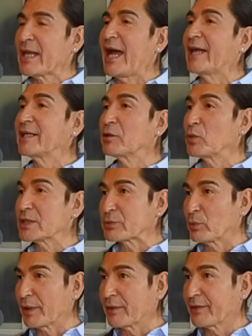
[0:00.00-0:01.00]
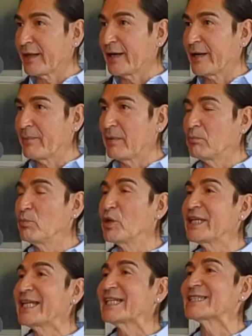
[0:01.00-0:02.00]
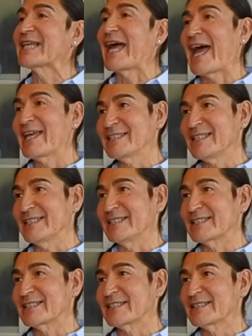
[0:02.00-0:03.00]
And it was with Monique's aunties.